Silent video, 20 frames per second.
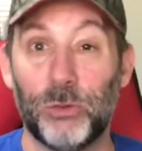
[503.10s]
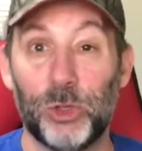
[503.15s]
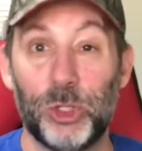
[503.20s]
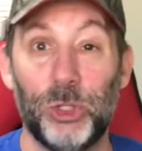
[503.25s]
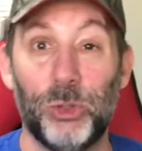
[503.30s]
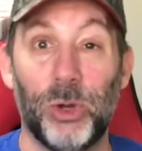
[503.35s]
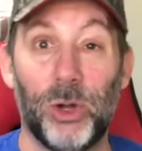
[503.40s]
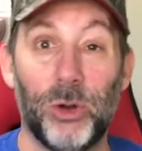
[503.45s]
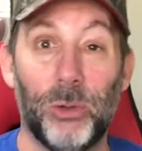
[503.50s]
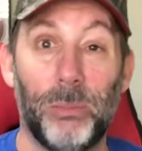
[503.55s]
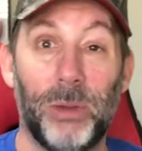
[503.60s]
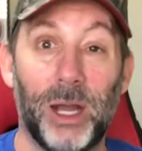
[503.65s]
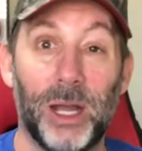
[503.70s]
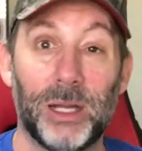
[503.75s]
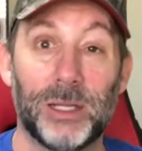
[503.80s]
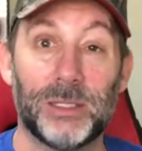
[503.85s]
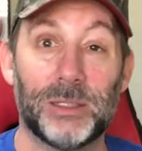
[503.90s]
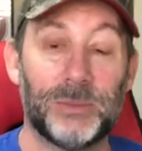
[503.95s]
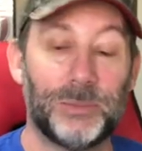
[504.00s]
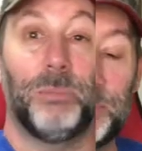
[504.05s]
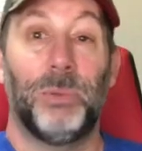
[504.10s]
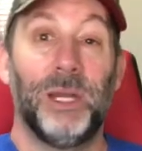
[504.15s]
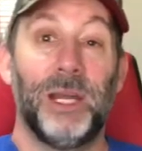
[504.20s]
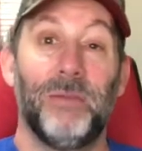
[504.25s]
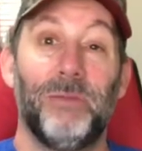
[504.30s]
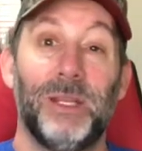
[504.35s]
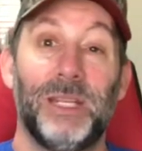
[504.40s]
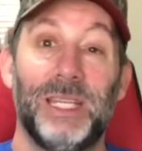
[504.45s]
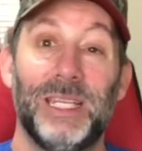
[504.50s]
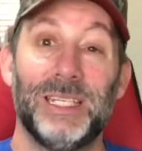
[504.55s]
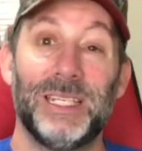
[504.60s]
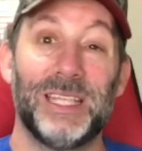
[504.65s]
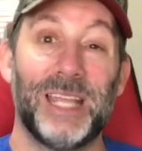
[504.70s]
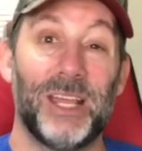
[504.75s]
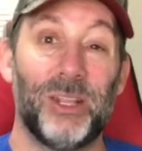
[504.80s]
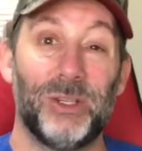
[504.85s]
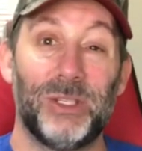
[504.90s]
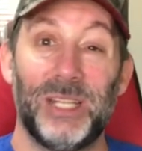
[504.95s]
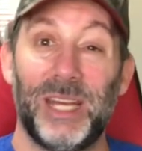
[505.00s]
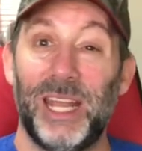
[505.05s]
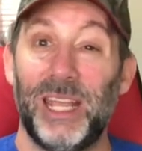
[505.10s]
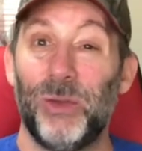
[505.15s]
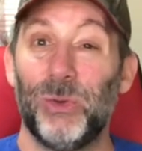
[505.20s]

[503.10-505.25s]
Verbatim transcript: 200 bucks. Yeah, put everything together today.